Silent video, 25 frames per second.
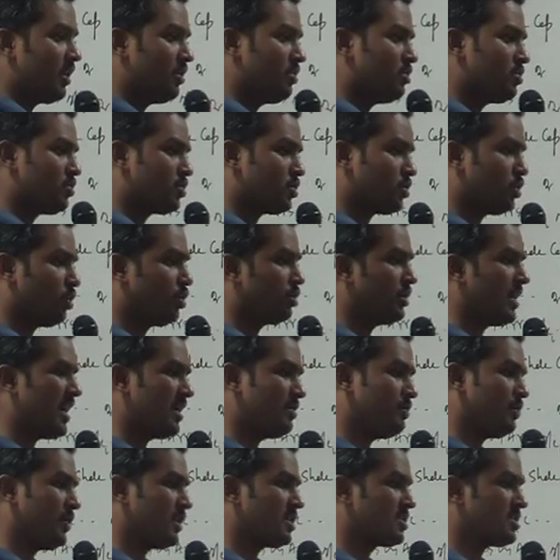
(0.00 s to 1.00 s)
Can you show
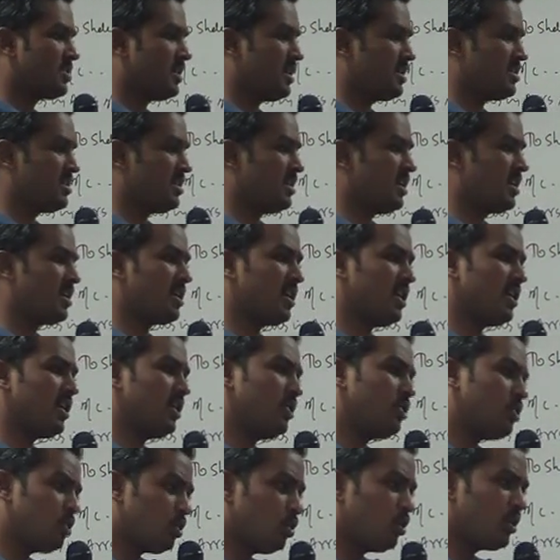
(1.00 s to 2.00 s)
that person as a
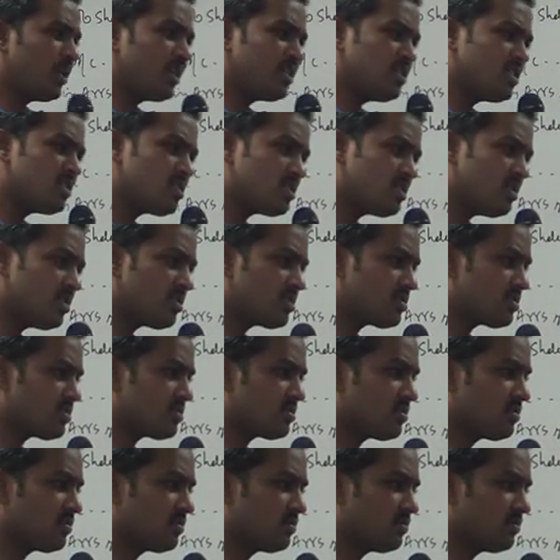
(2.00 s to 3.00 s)
debtor in 2 registers?
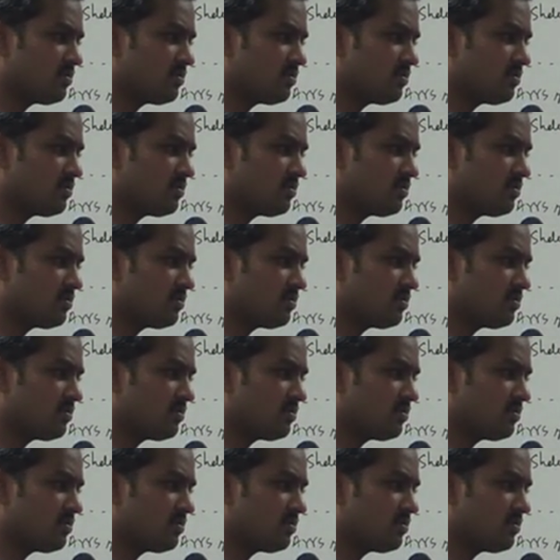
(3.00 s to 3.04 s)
